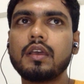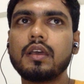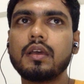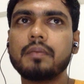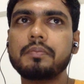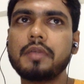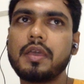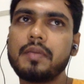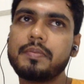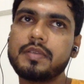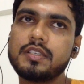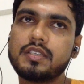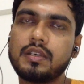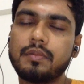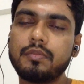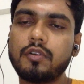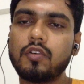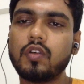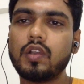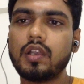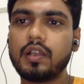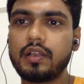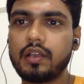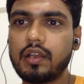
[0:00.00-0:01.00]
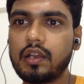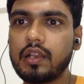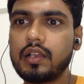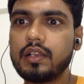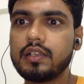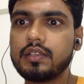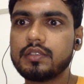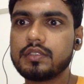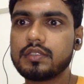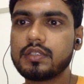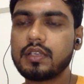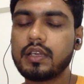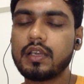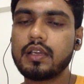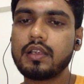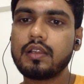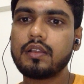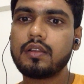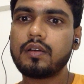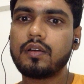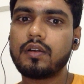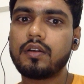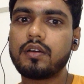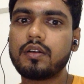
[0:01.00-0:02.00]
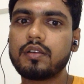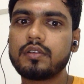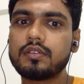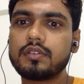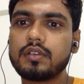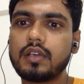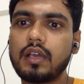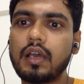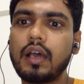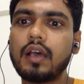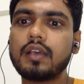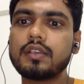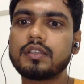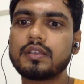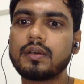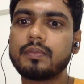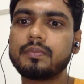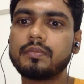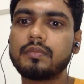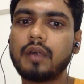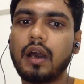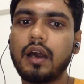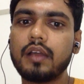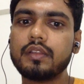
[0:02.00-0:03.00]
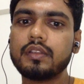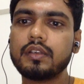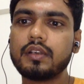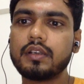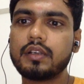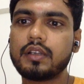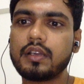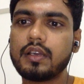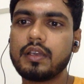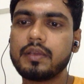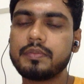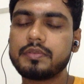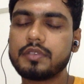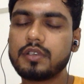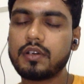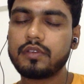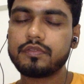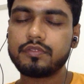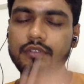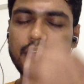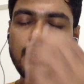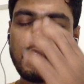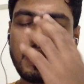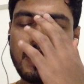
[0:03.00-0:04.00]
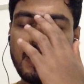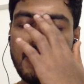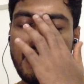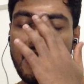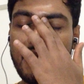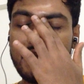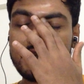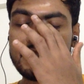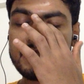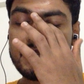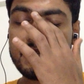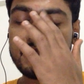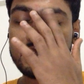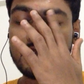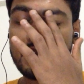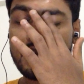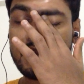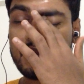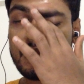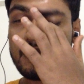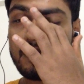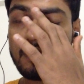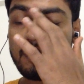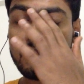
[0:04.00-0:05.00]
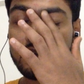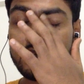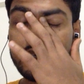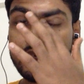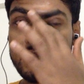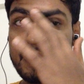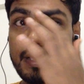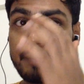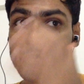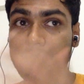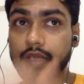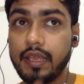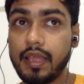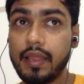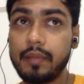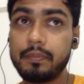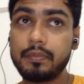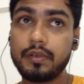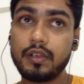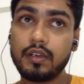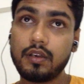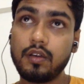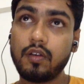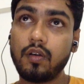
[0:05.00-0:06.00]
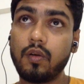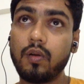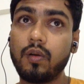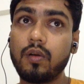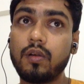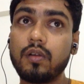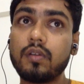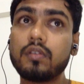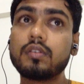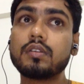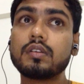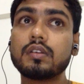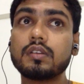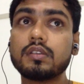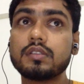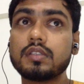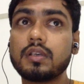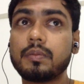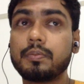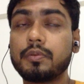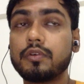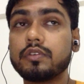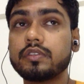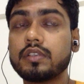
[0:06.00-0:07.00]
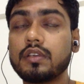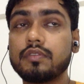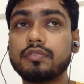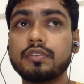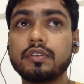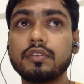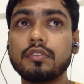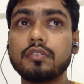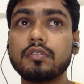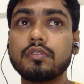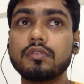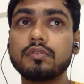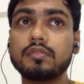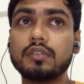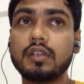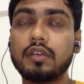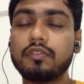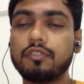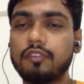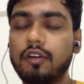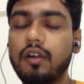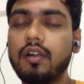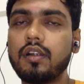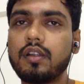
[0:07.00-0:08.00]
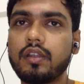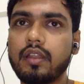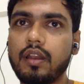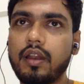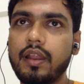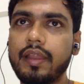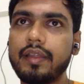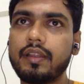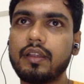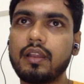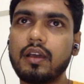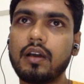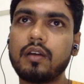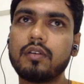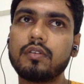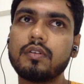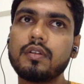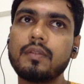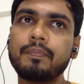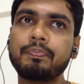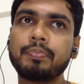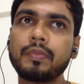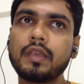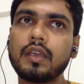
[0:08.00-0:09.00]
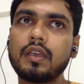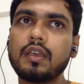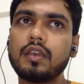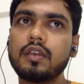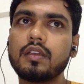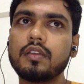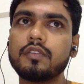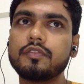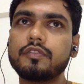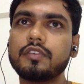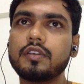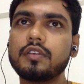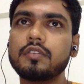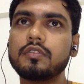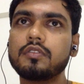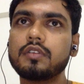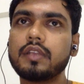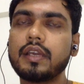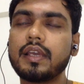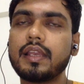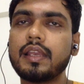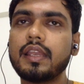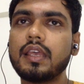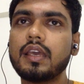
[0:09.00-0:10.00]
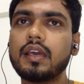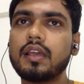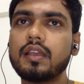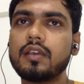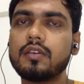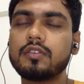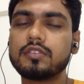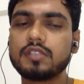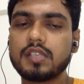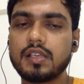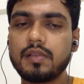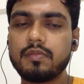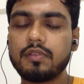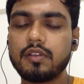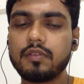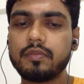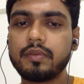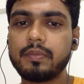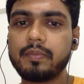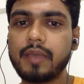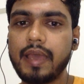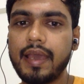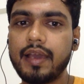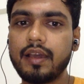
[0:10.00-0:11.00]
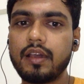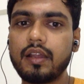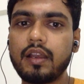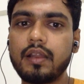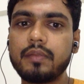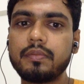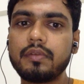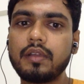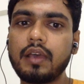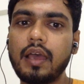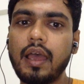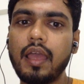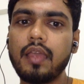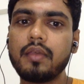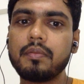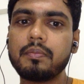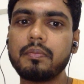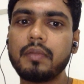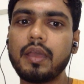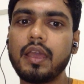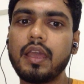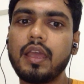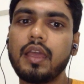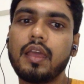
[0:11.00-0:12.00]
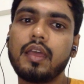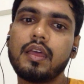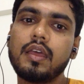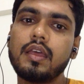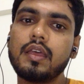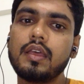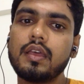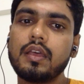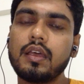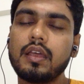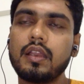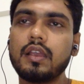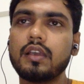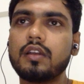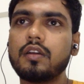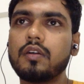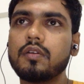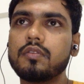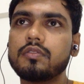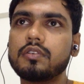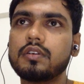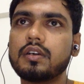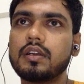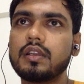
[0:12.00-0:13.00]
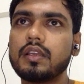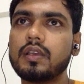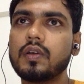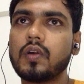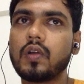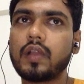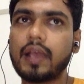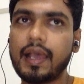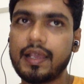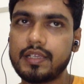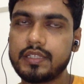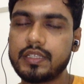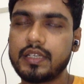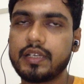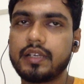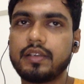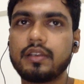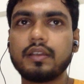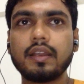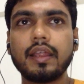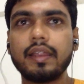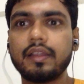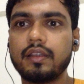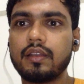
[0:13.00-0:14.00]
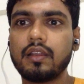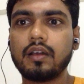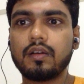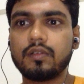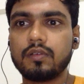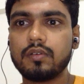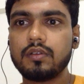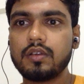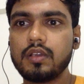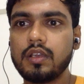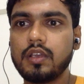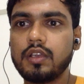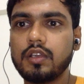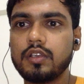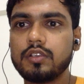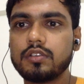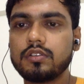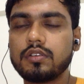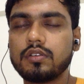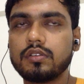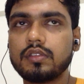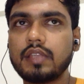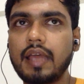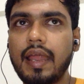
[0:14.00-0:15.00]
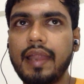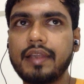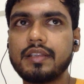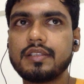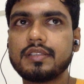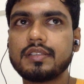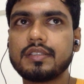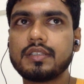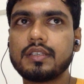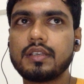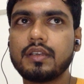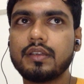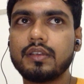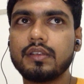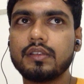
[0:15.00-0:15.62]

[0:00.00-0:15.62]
maybe some collateral is there, or some other types of asset that I already have kept. Or suppose if you default right now, if you declare yourself to be bankrupt, I may recover your asset right now. So that's